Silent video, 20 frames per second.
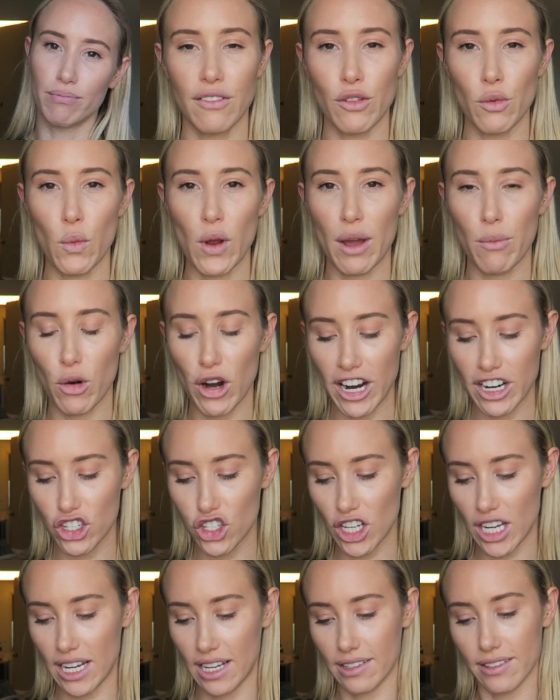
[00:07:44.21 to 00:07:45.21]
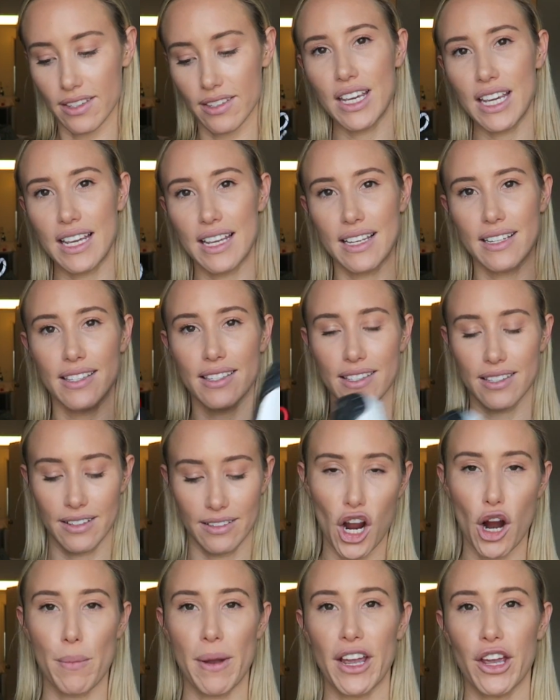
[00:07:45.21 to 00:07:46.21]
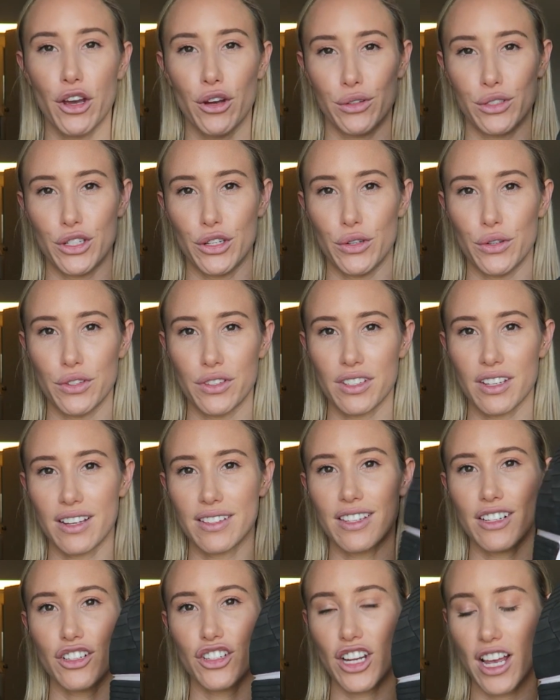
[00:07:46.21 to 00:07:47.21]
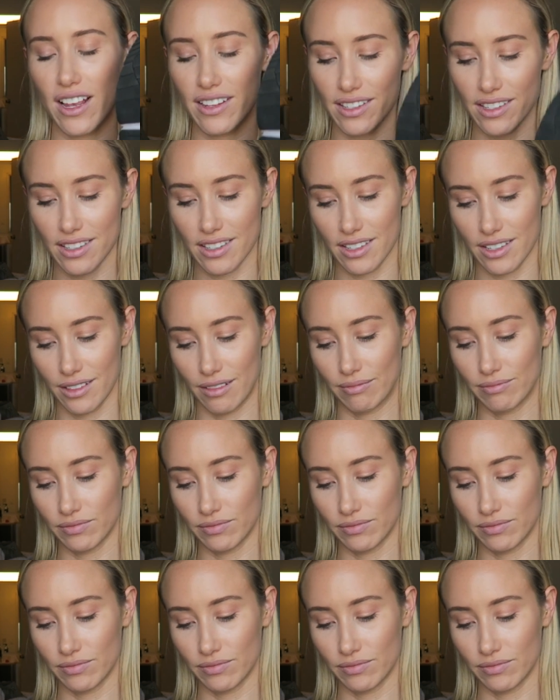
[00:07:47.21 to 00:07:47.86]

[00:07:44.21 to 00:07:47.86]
Even when I'm wearing jeans, these are my go-tos because they're just